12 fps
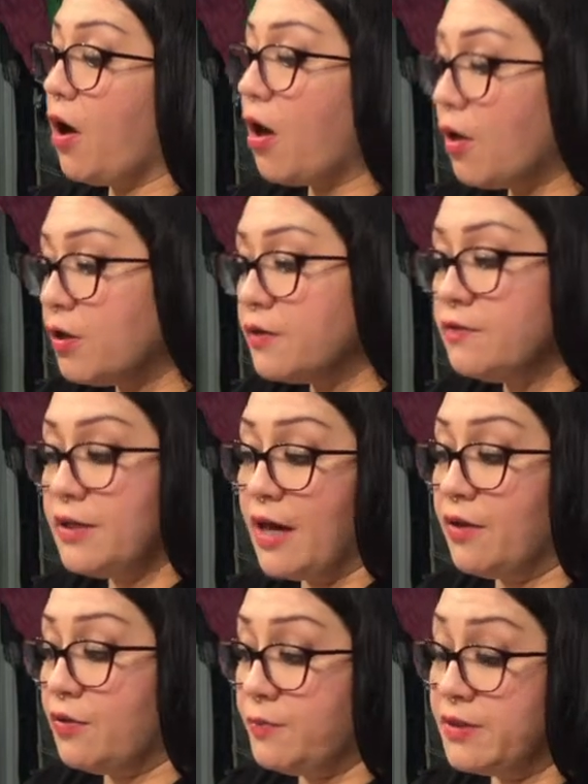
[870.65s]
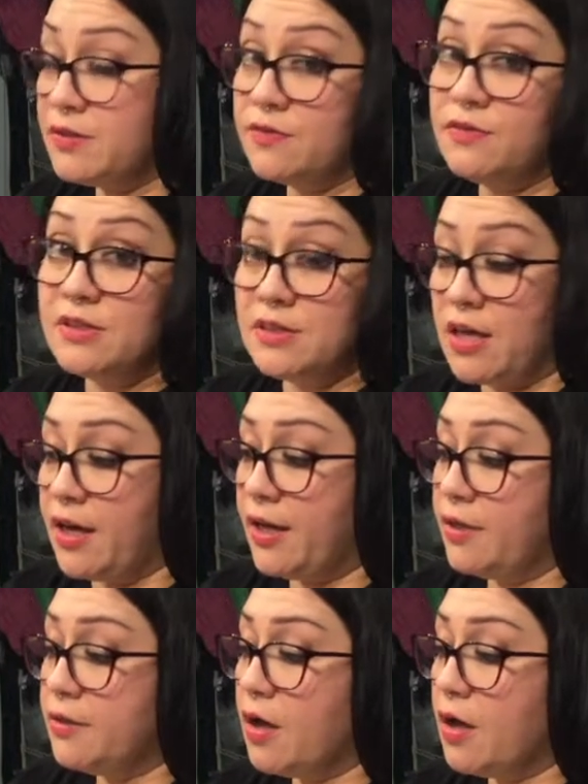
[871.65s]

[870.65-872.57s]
all of the elements of design: